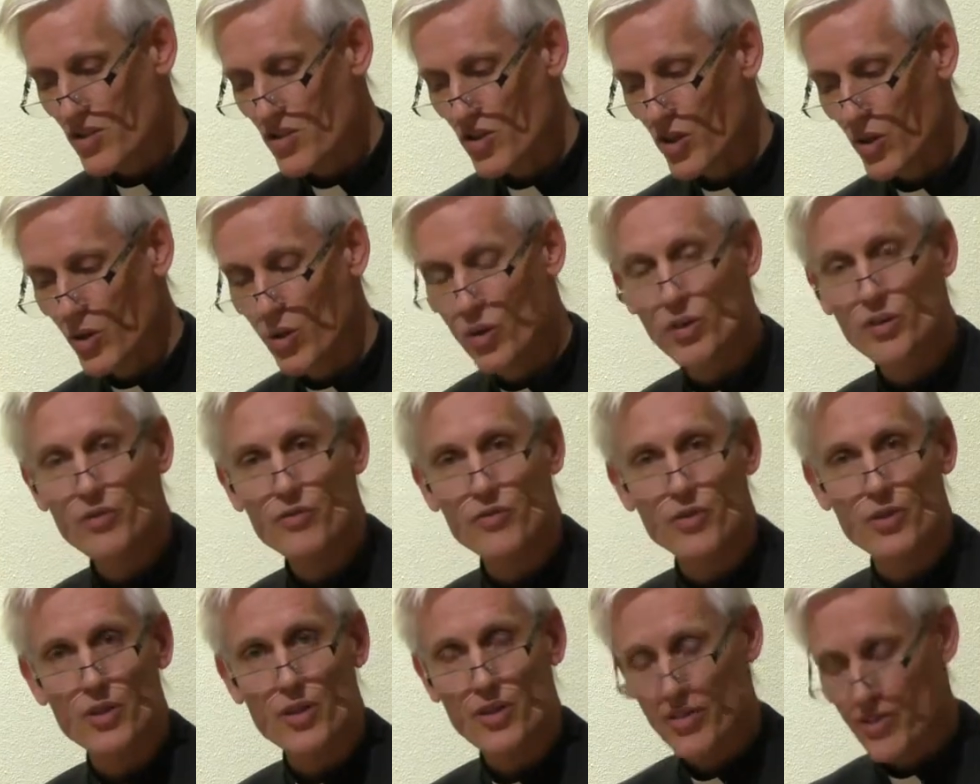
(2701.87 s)
to hold
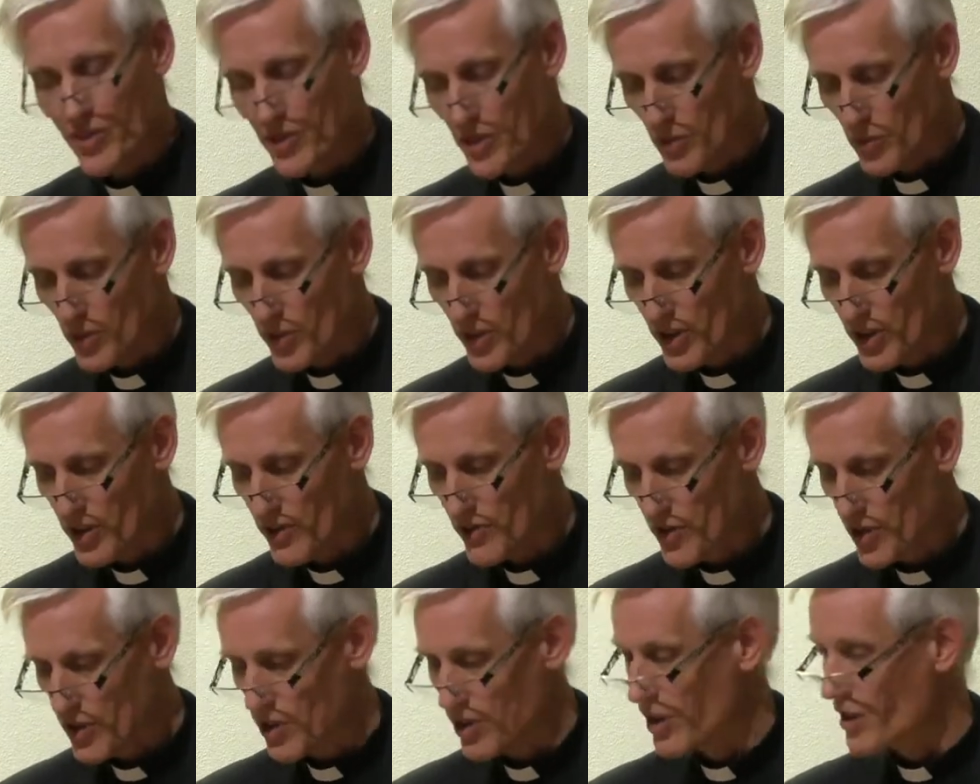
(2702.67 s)
forth the word
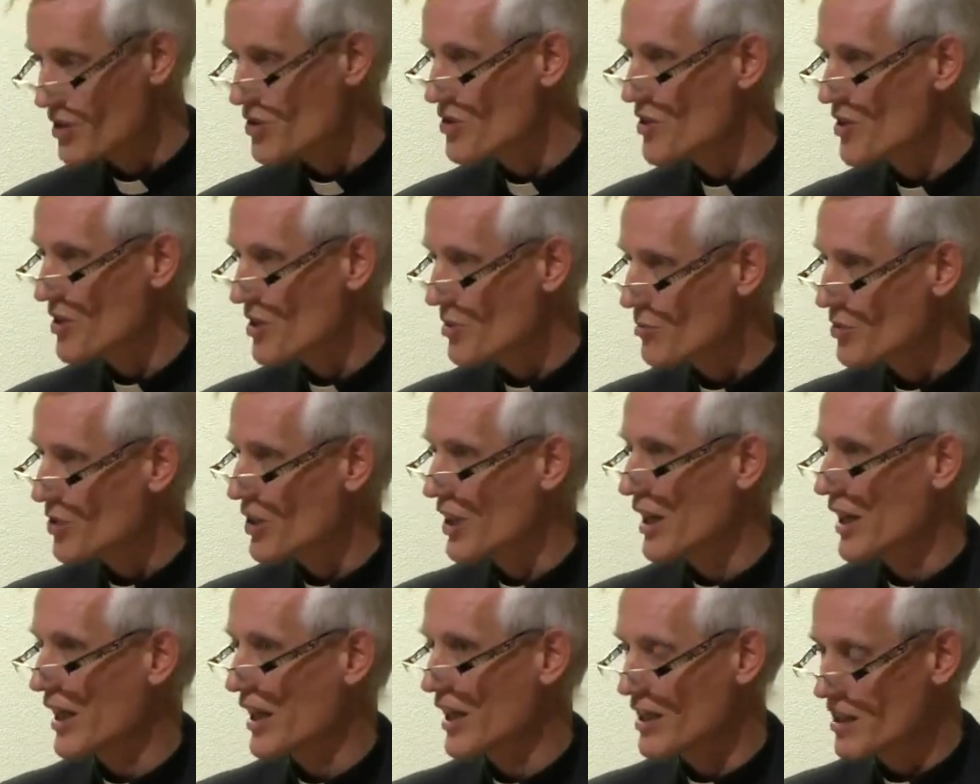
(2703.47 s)
of God to the
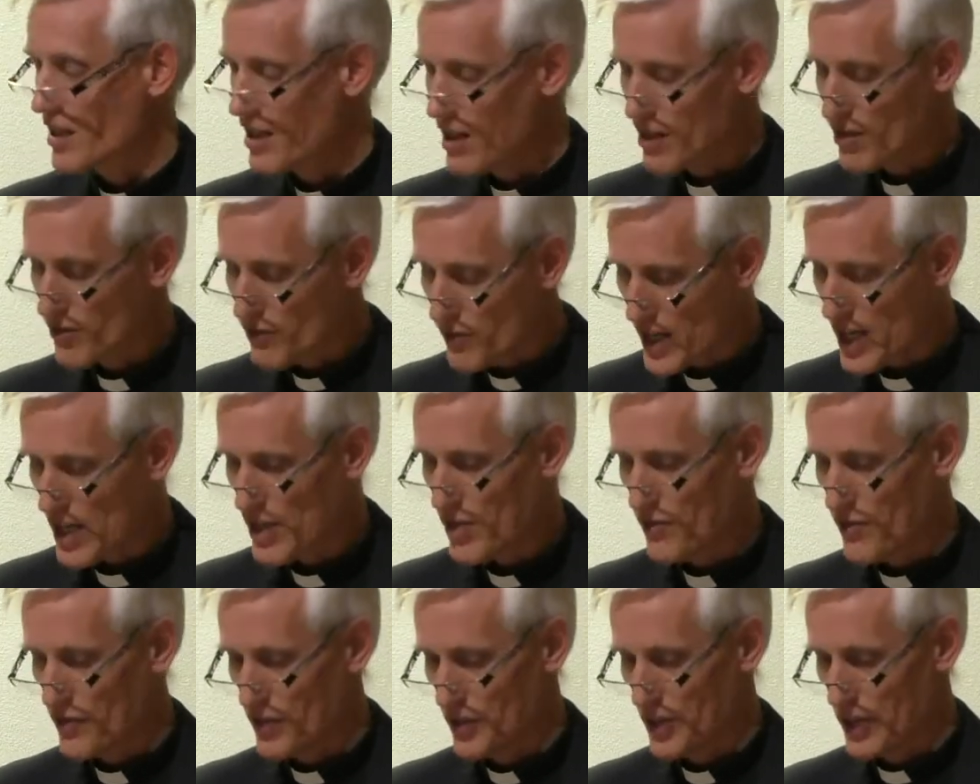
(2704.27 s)
bride
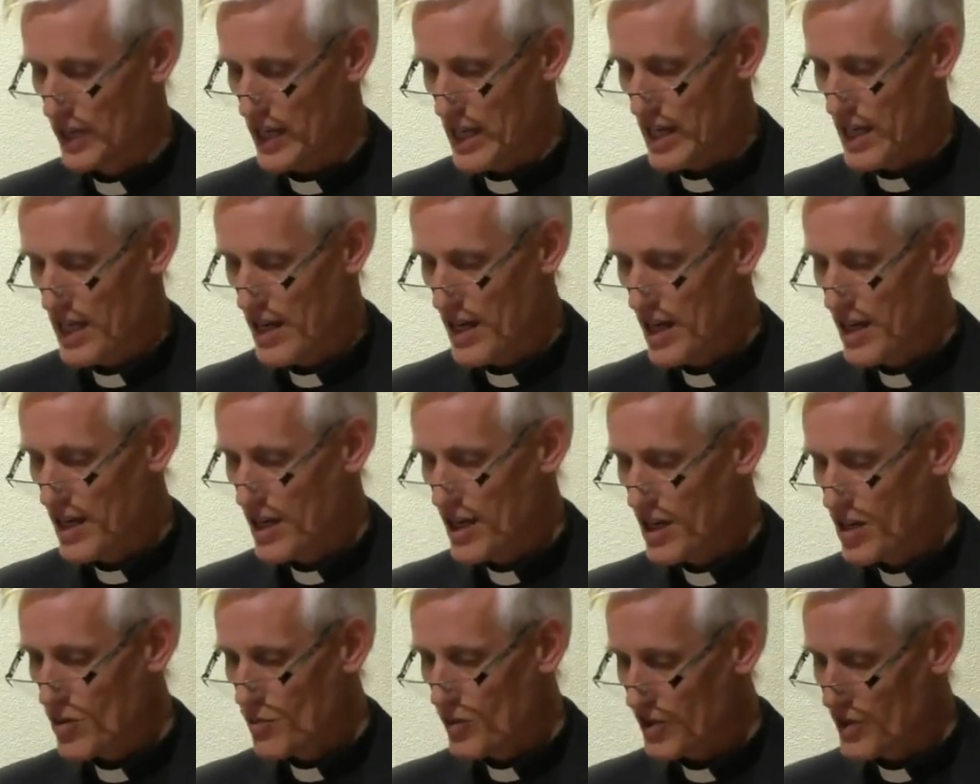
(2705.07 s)
faithfully,
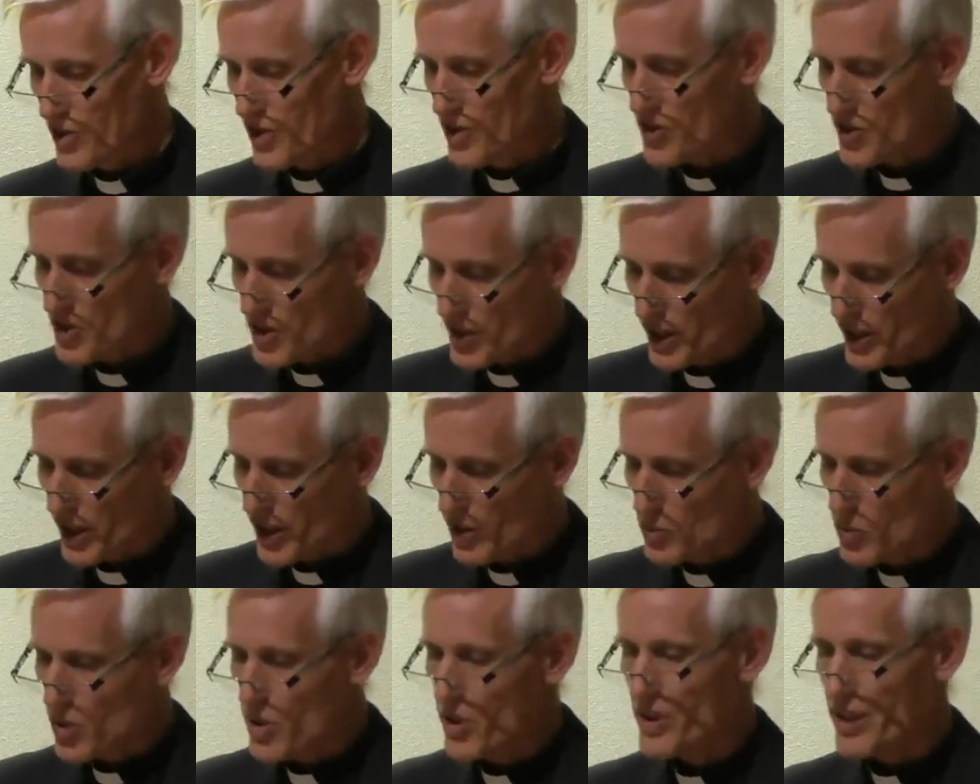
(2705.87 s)
with the
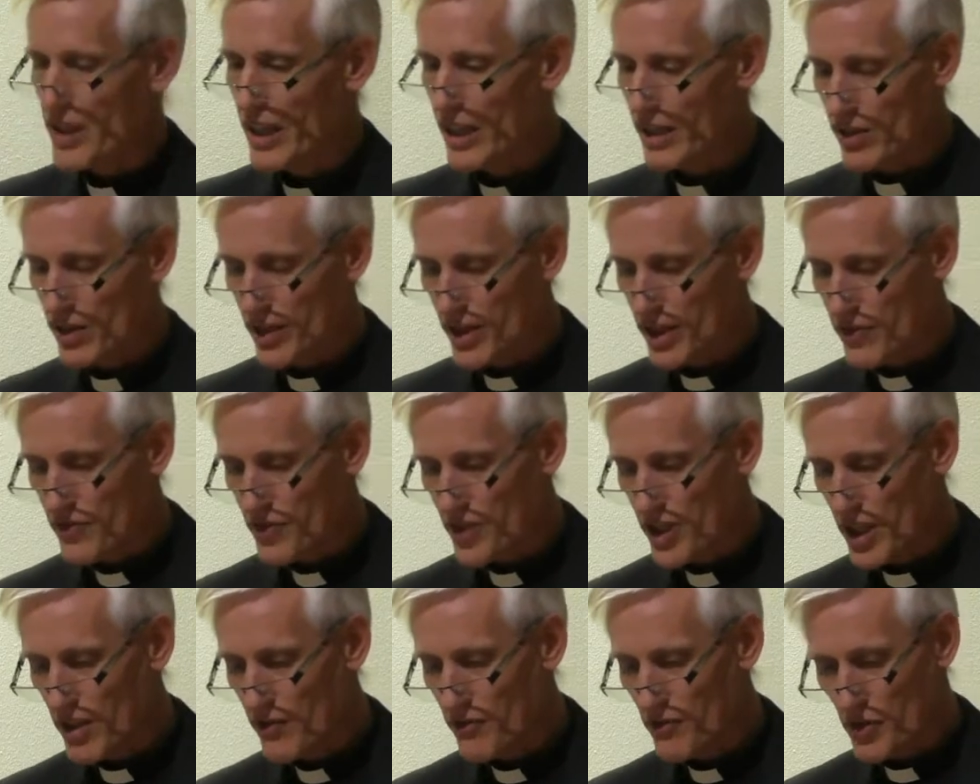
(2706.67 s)
stunning warning that if
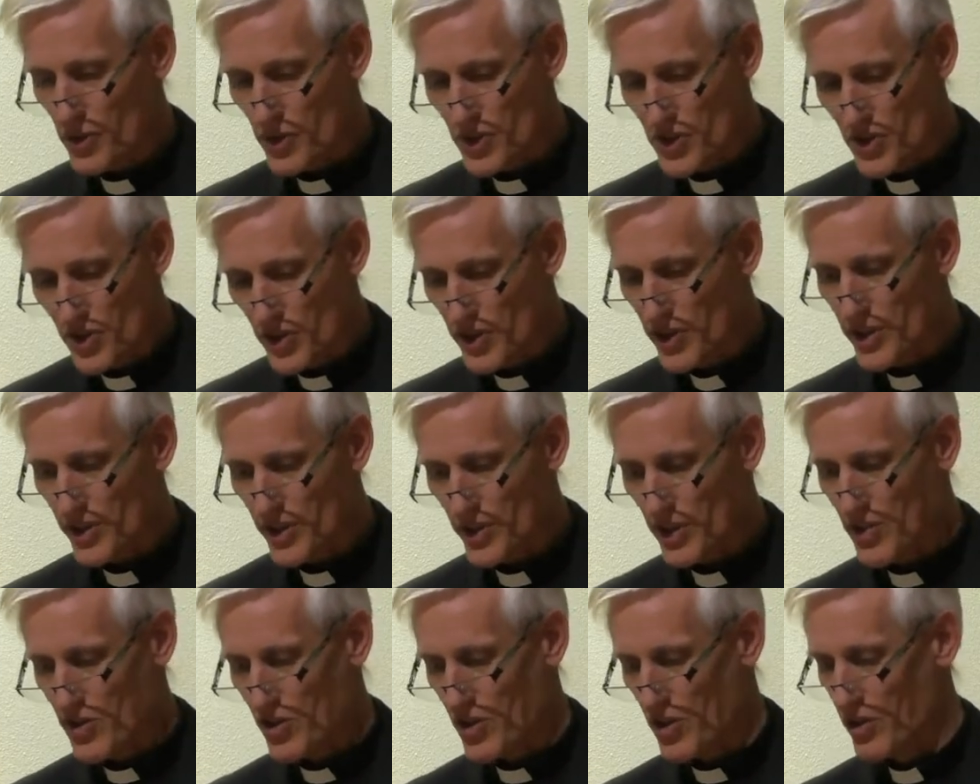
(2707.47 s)
they forsook
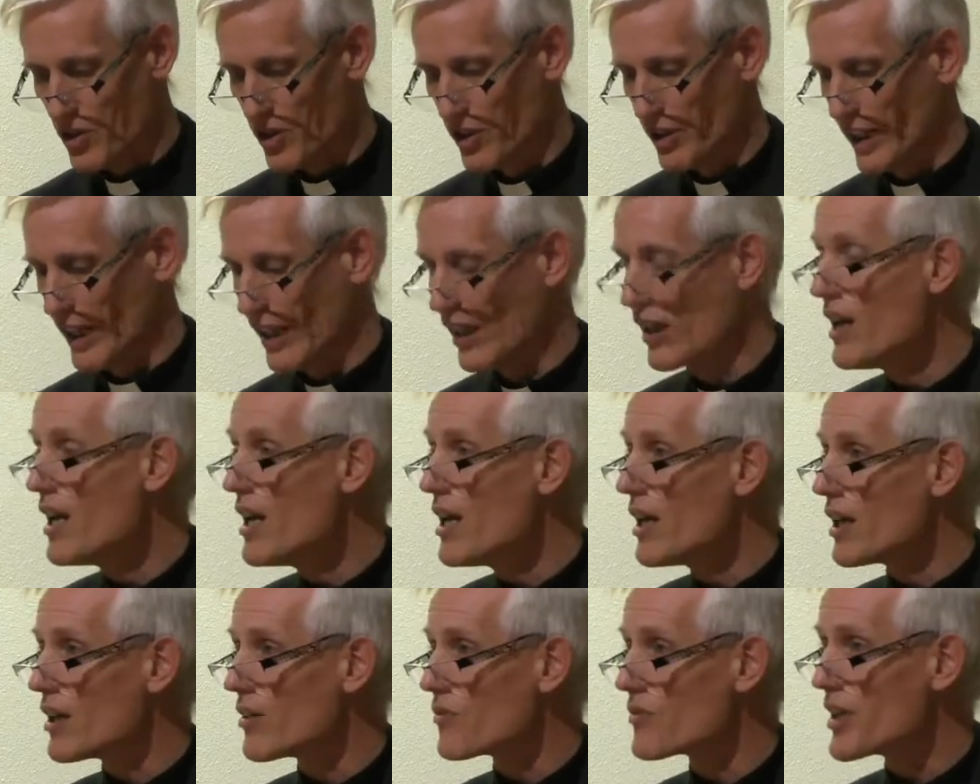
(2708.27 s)
this calling,
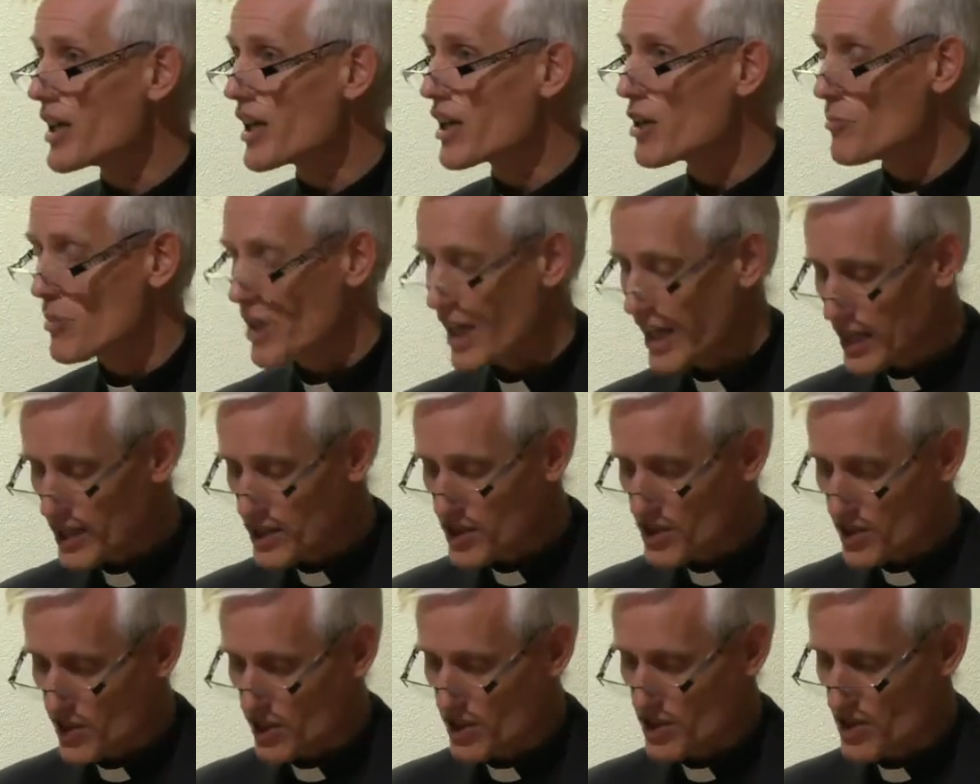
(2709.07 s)
if they
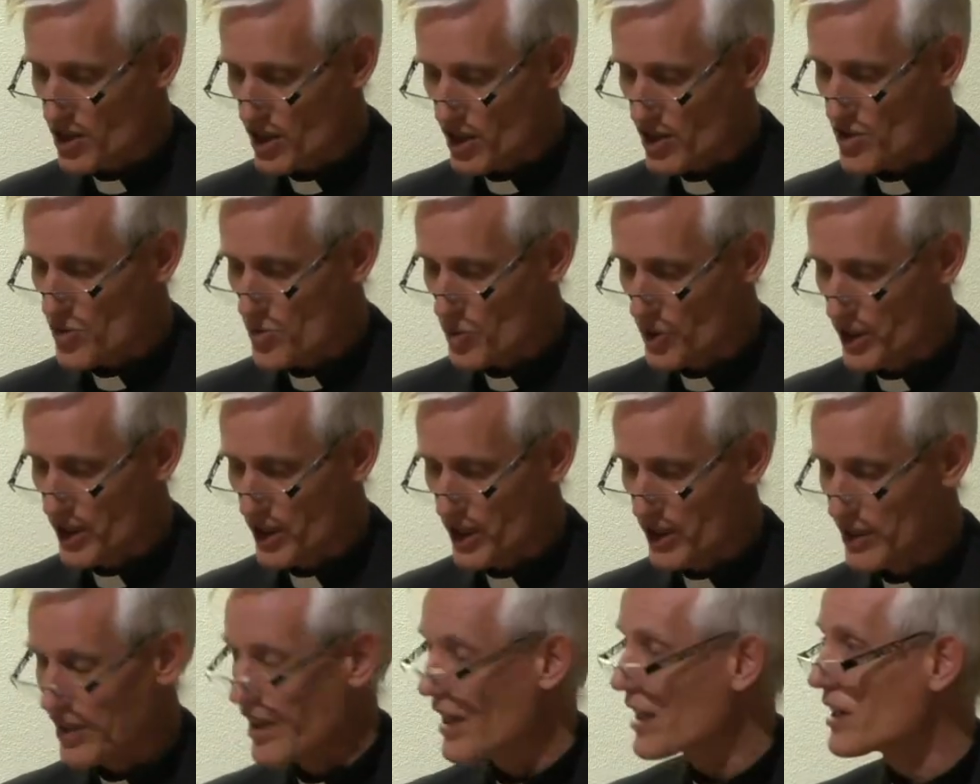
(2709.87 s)
abandoned his
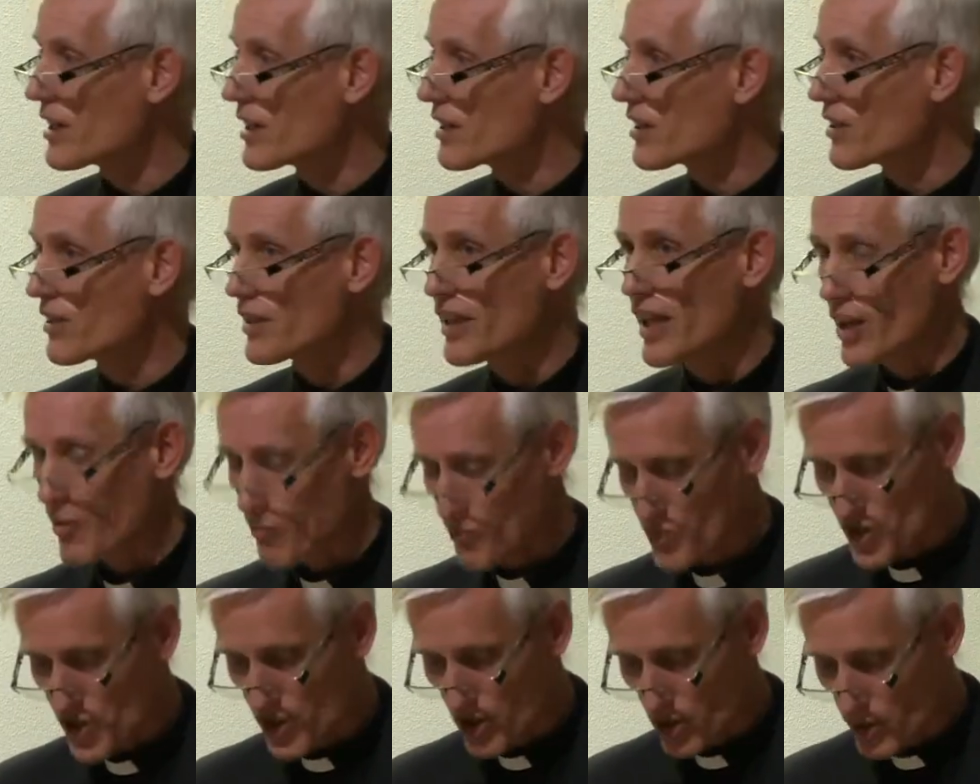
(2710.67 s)
word, letting their
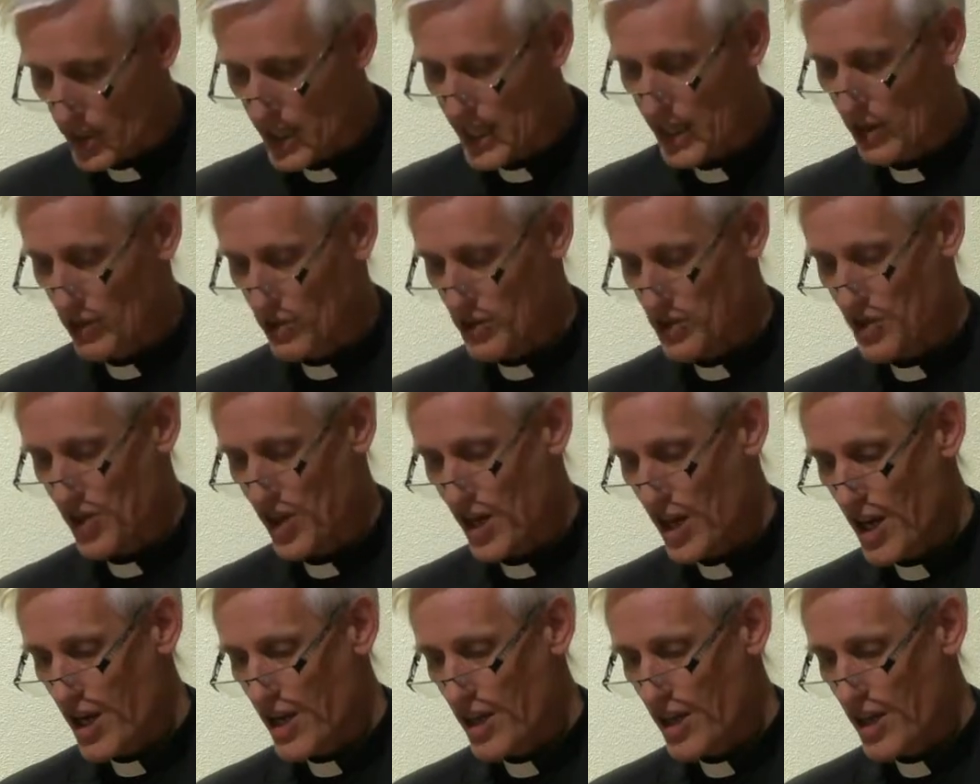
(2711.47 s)
lamps go out,